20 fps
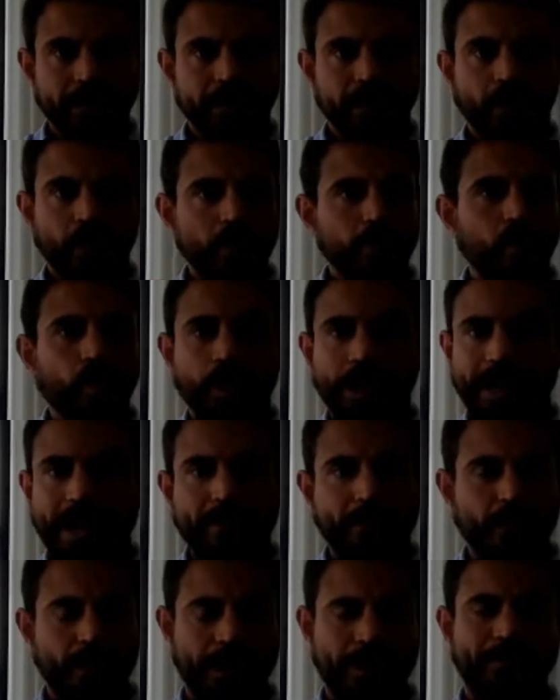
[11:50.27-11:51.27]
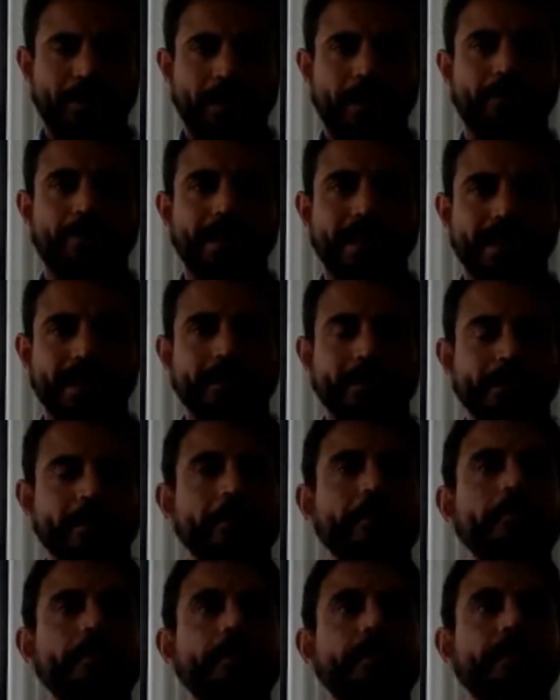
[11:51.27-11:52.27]
or whatever it may be.
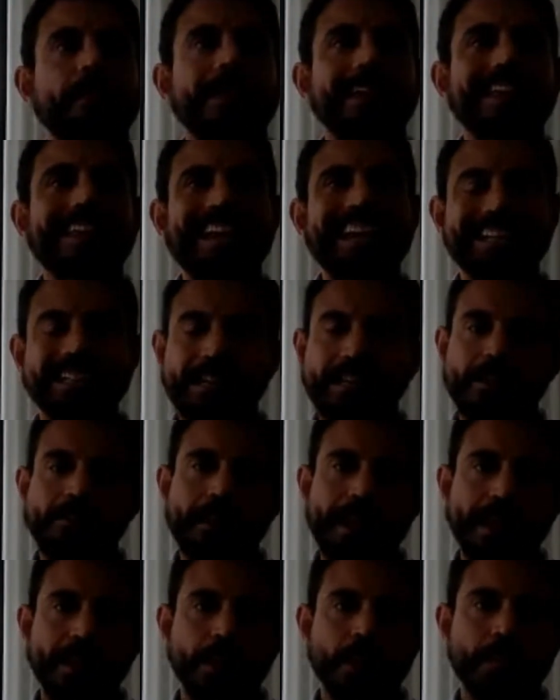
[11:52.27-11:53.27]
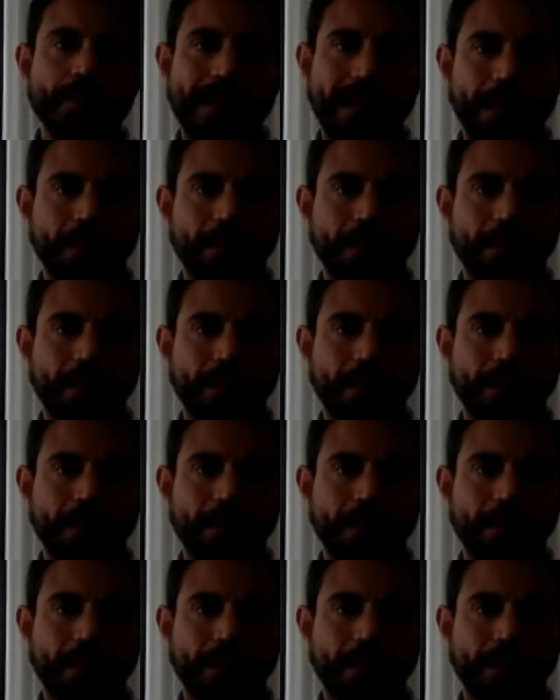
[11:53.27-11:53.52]
It's going to make you be